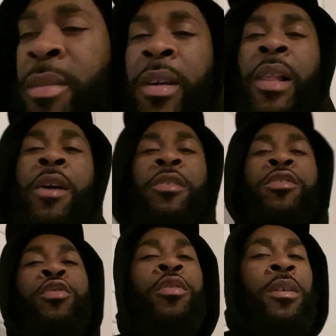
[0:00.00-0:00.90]
closet
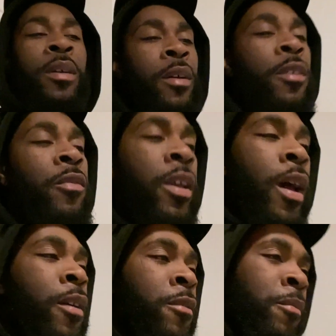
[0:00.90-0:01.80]
tour for
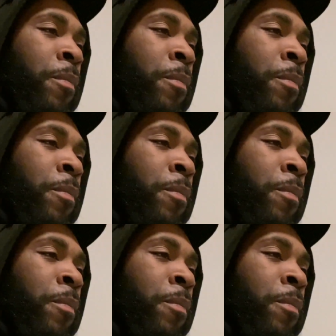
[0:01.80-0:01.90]
y'all.